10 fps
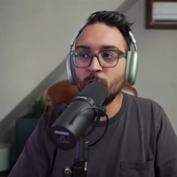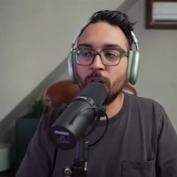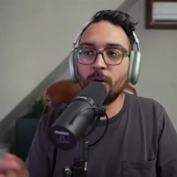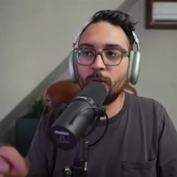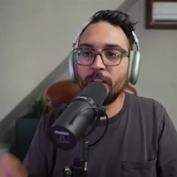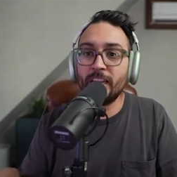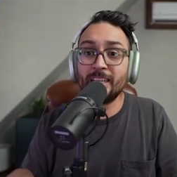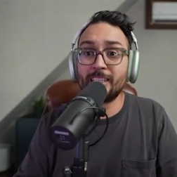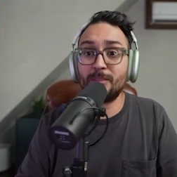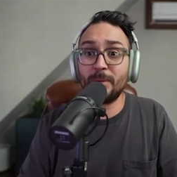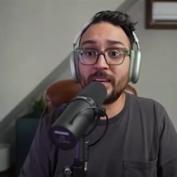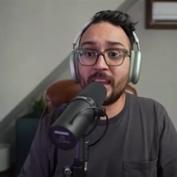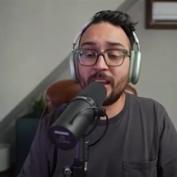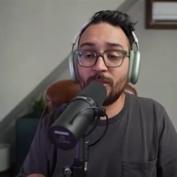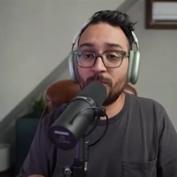Well, we didn't expect
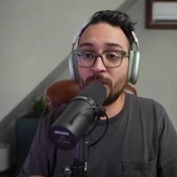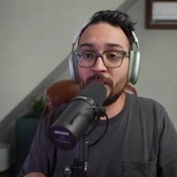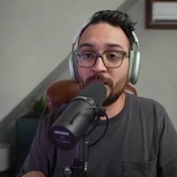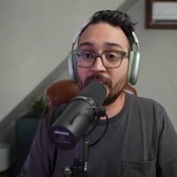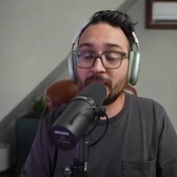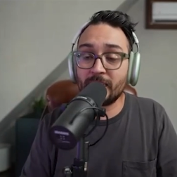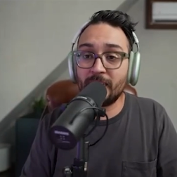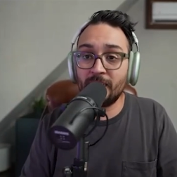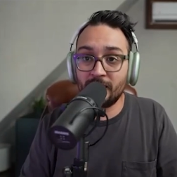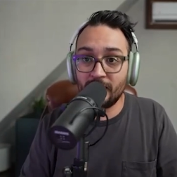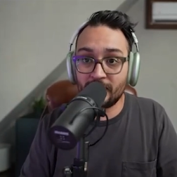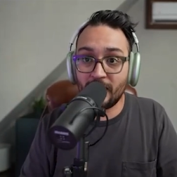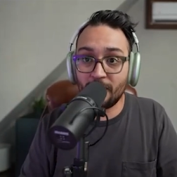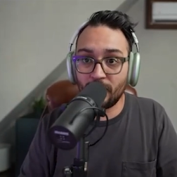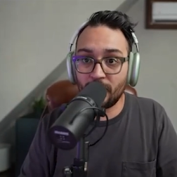that when we listed it in
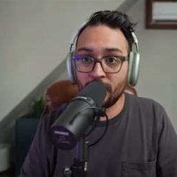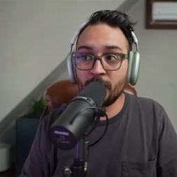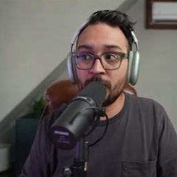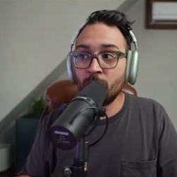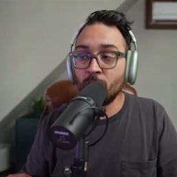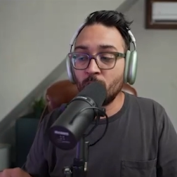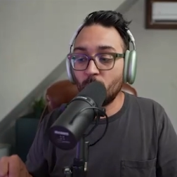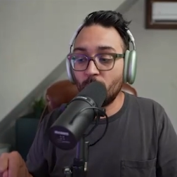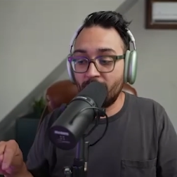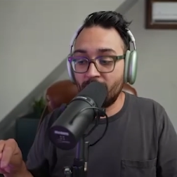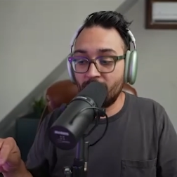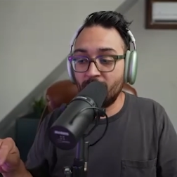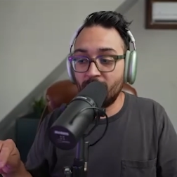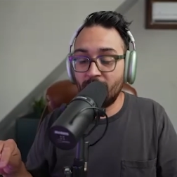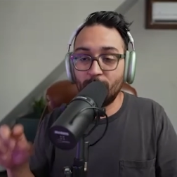December,
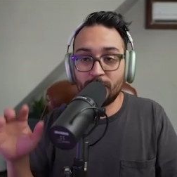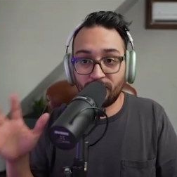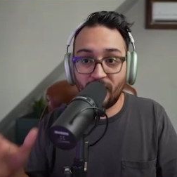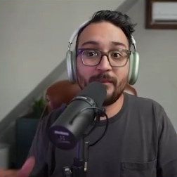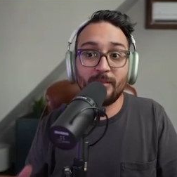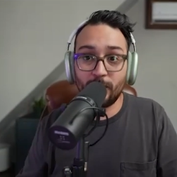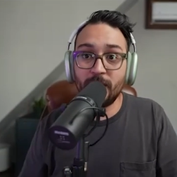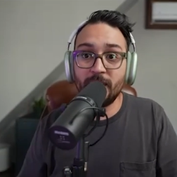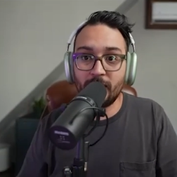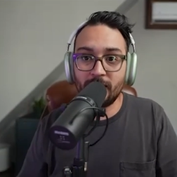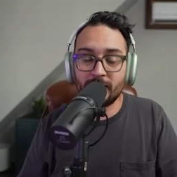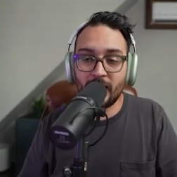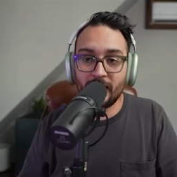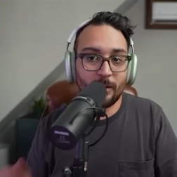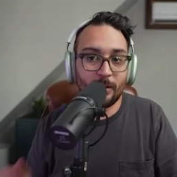when it was 5 degrees
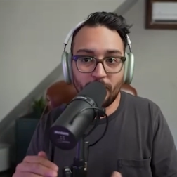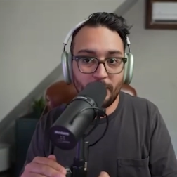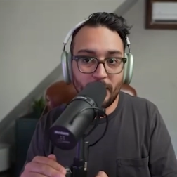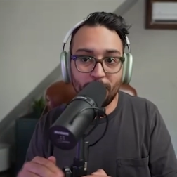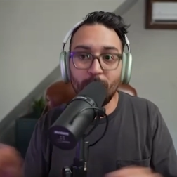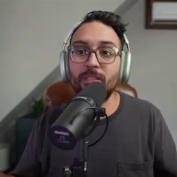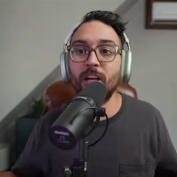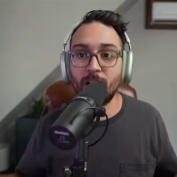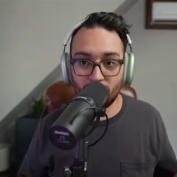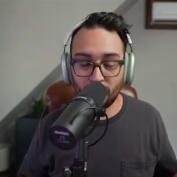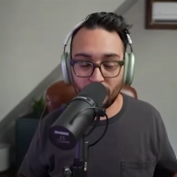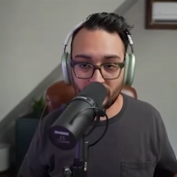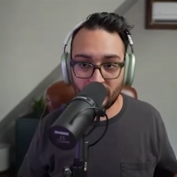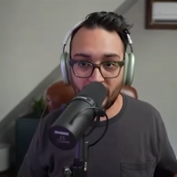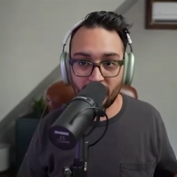outside, that we would be booked
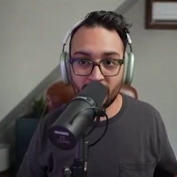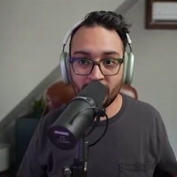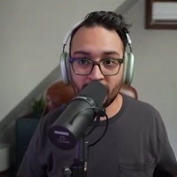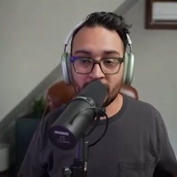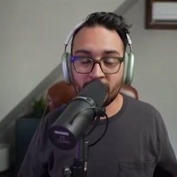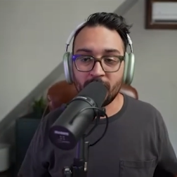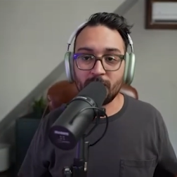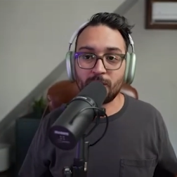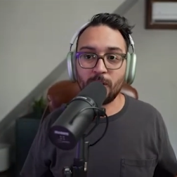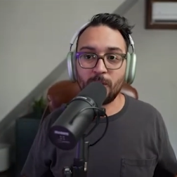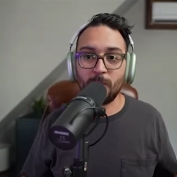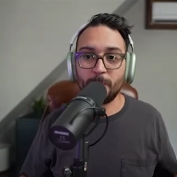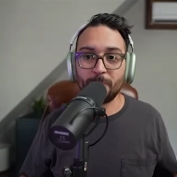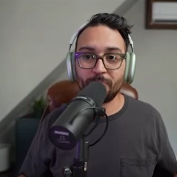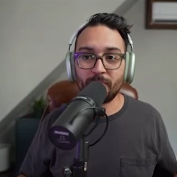100%. And so
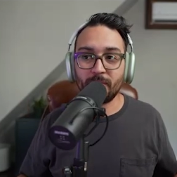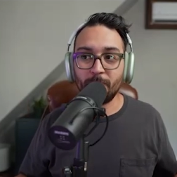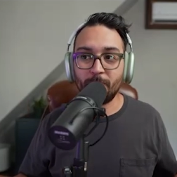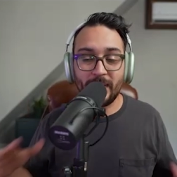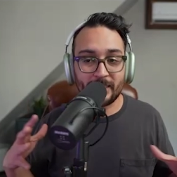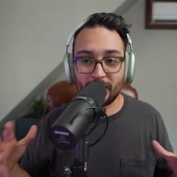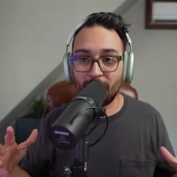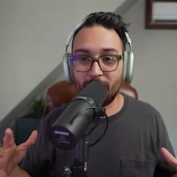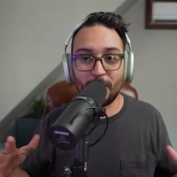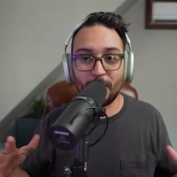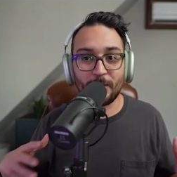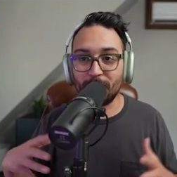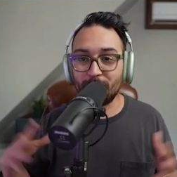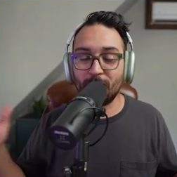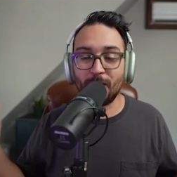basically we were
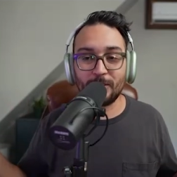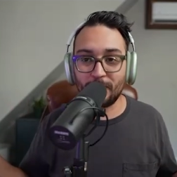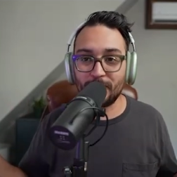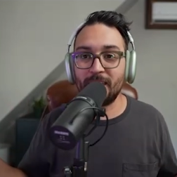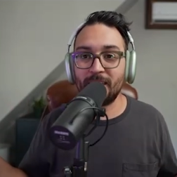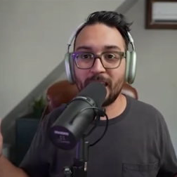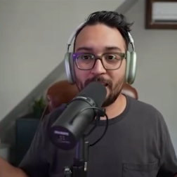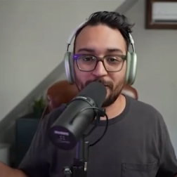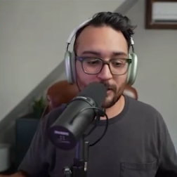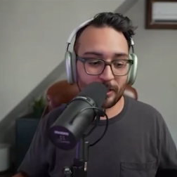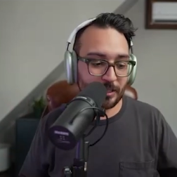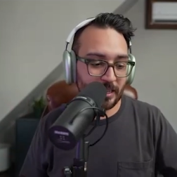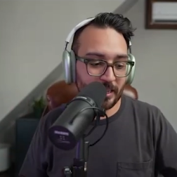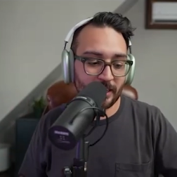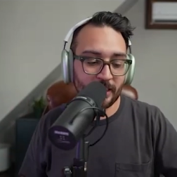booked 100% that first
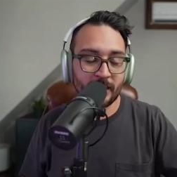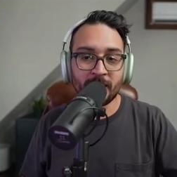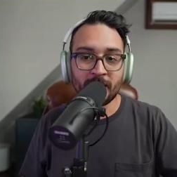year.